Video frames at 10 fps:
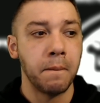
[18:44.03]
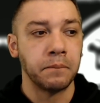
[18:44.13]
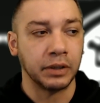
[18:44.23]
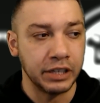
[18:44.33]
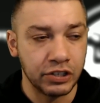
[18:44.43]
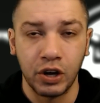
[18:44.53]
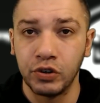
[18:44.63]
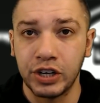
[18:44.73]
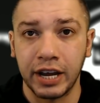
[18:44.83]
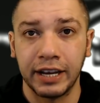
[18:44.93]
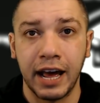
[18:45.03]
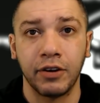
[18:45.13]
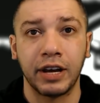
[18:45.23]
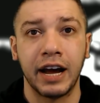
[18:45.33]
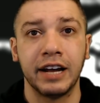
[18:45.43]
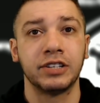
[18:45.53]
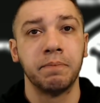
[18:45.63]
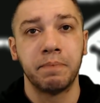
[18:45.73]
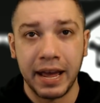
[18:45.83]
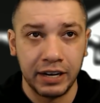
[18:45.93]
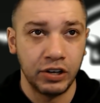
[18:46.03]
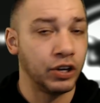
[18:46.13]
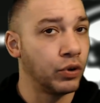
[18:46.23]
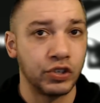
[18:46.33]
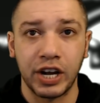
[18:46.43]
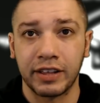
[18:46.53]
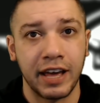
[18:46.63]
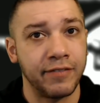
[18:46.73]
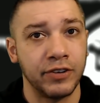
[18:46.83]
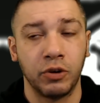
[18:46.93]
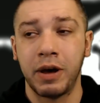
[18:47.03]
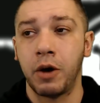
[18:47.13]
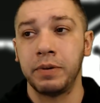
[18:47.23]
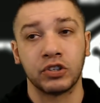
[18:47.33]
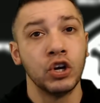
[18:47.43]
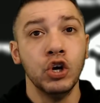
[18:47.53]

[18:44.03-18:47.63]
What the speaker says: Please go check it out, guys. I'm begging you to go check that film out because